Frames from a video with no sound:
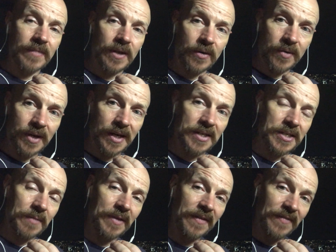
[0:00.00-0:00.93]
Okay,
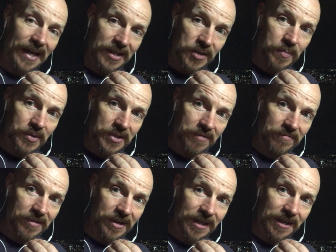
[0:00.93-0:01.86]
something that
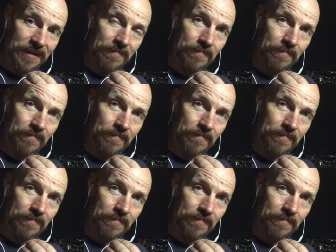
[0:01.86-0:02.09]
specific.